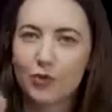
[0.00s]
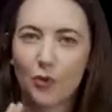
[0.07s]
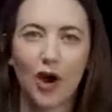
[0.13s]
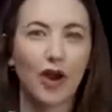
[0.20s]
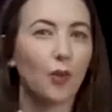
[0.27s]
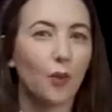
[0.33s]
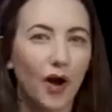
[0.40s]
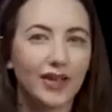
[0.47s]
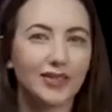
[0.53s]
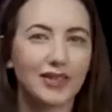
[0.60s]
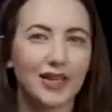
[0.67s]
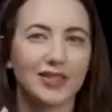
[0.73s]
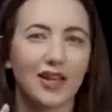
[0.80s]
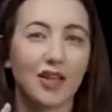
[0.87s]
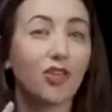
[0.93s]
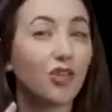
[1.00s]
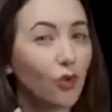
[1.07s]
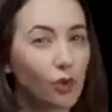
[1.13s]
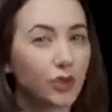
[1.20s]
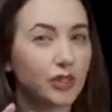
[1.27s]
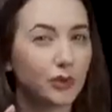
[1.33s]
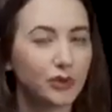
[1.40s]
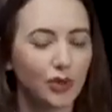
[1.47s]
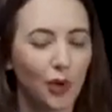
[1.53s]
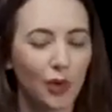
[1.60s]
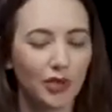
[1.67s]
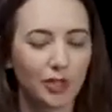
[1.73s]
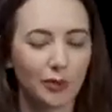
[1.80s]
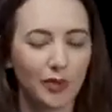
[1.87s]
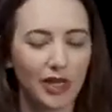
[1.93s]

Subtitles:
as bright white as I thought it was going to